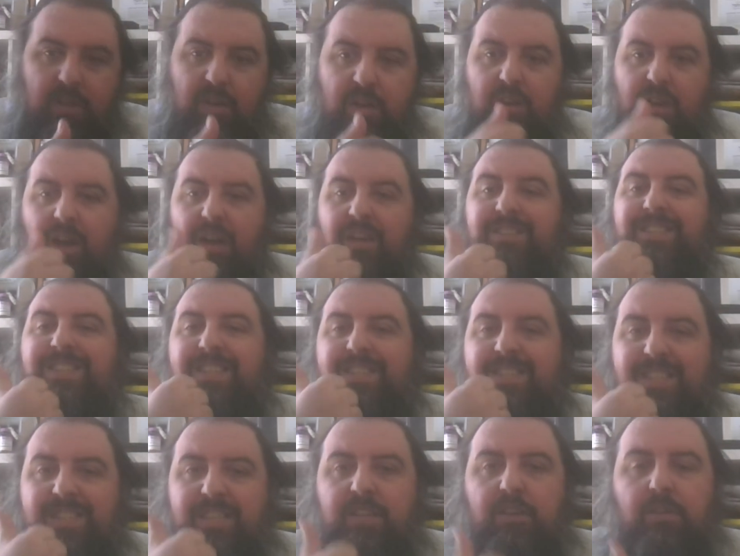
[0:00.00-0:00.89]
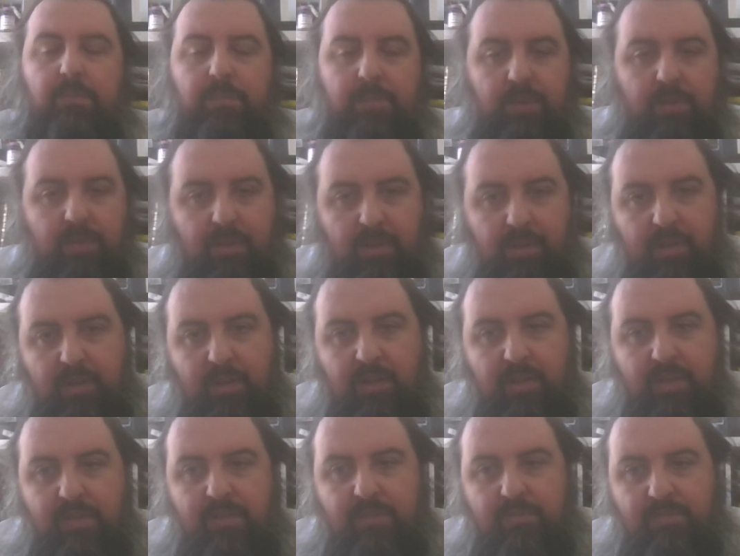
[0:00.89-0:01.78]
unseeable,
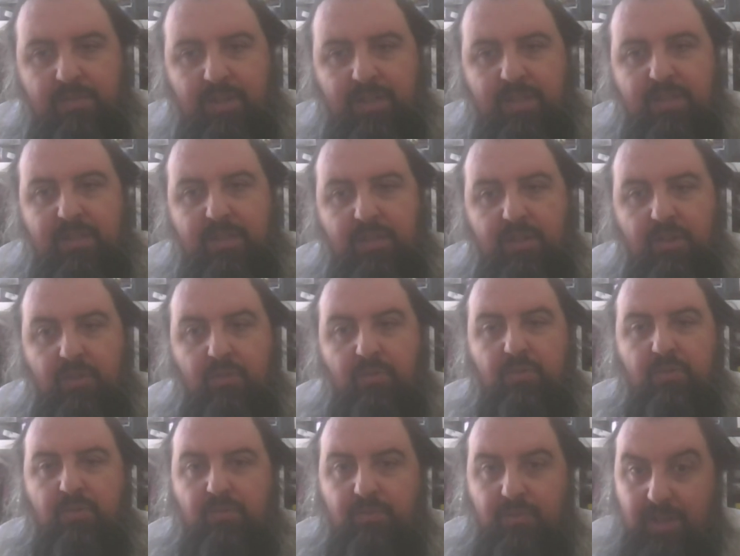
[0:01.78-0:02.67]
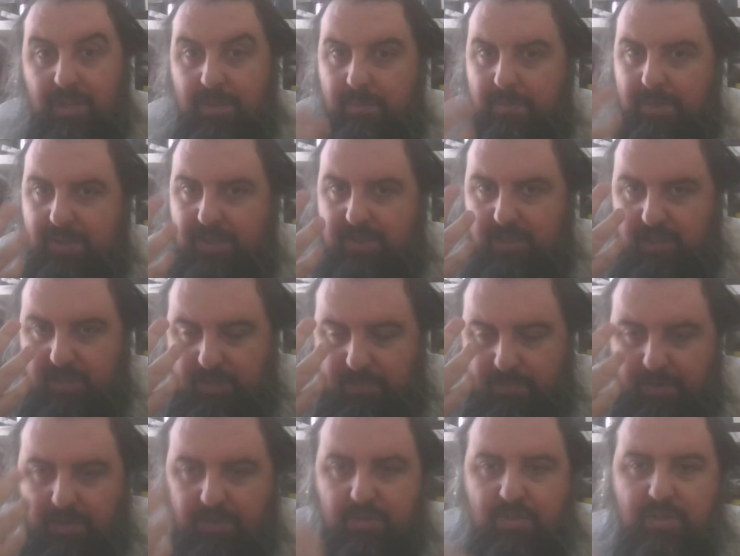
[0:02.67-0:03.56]
right? Which really means the
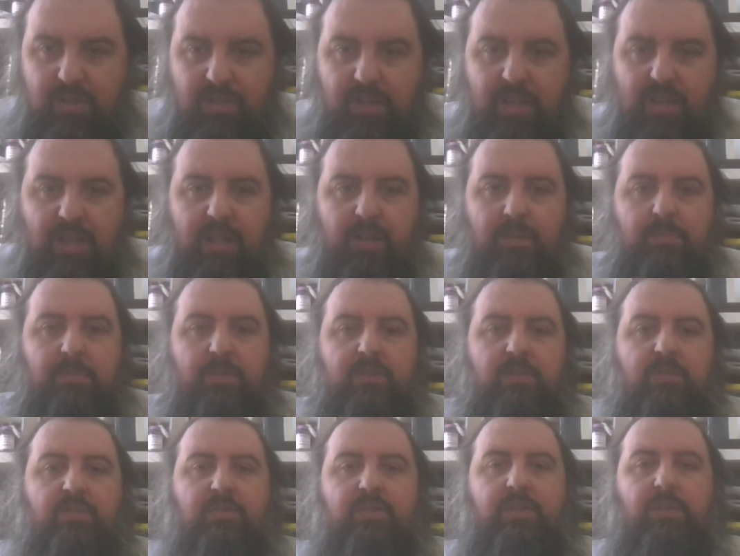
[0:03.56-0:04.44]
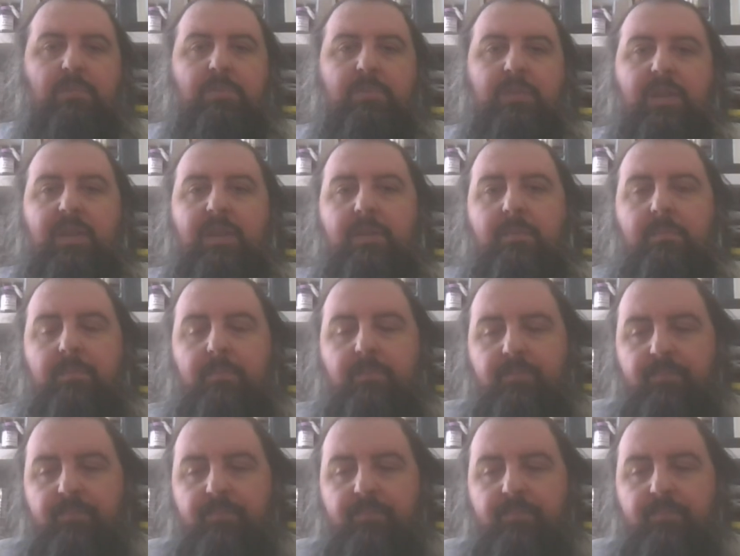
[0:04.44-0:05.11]
spiritual element of something.